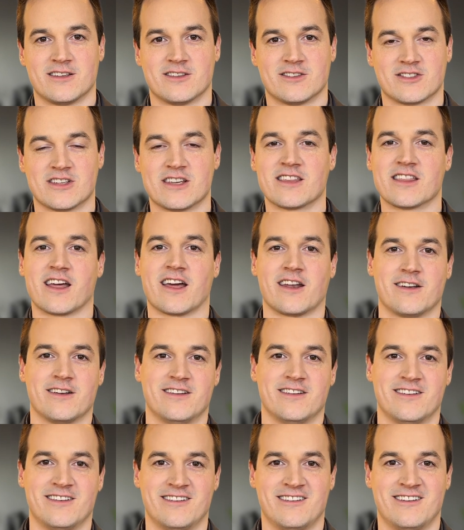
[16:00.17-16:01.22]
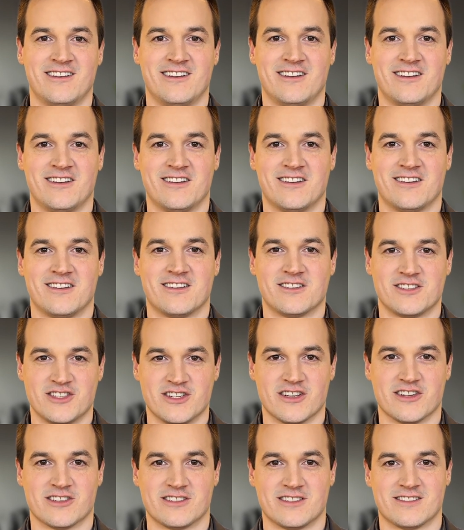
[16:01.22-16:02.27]
See you then.
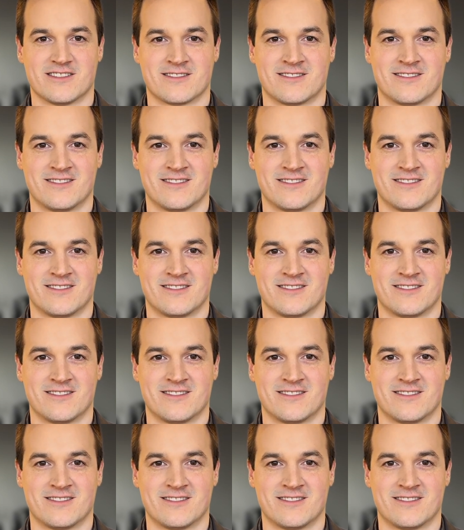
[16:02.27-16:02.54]
Cheers.